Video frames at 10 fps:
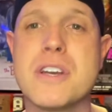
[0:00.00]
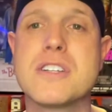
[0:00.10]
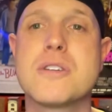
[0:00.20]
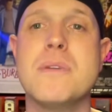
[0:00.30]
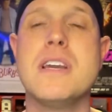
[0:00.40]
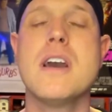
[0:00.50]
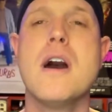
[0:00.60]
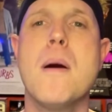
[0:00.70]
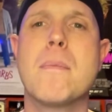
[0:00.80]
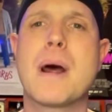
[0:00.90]
to me.
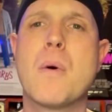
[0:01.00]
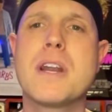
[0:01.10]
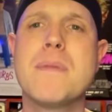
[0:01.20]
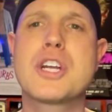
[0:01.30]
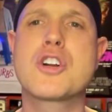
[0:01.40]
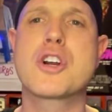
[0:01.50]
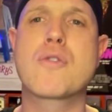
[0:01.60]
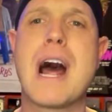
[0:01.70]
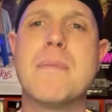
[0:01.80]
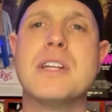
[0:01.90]
But I wanted to make sure to
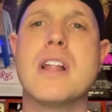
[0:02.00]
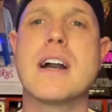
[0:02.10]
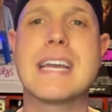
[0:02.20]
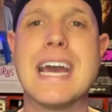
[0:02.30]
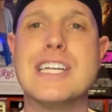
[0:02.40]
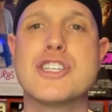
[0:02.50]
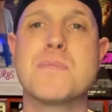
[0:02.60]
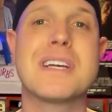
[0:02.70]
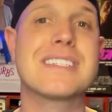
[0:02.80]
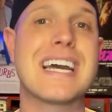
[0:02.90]
grab it again just
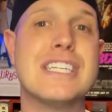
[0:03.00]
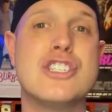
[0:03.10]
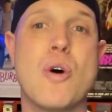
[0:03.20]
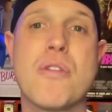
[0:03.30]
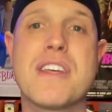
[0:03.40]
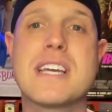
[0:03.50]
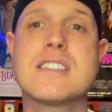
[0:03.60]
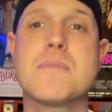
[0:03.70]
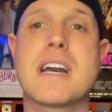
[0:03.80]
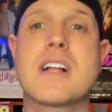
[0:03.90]
because I don't think it's
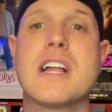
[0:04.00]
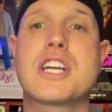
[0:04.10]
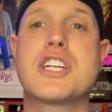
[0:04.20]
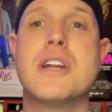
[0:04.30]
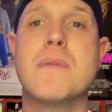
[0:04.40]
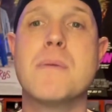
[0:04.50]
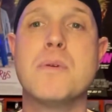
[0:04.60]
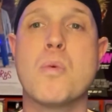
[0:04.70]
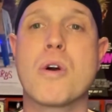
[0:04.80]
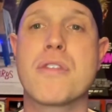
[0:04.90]
in my collection. It might be
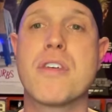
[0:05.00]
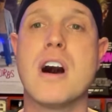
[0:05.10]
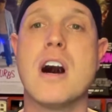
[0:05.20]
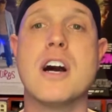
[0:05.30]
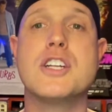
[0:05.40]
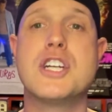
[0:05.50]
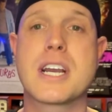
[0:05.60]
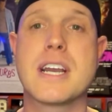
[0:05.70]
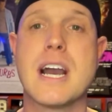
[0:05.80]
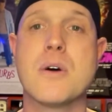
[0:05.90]
worth
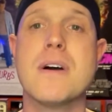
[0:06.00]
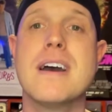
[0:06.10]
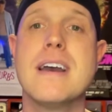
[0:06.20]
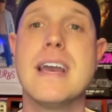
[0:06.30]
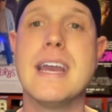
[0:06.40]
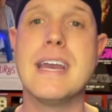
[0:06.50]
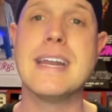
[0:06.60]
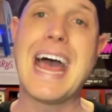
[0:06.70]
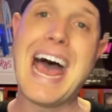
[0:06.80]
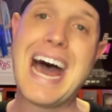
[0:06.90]
checking out
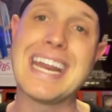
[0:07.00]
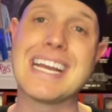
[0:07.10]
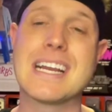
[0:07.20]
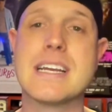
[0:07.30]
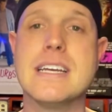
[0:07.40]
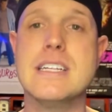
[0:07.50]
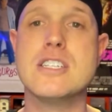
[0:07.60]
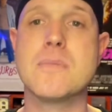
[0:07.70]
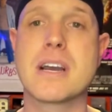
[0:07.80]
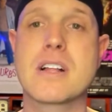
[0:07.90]
and adding
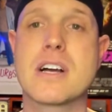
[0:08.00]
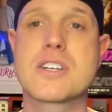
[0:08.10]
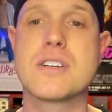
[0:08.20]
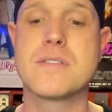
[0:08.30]
into my collection.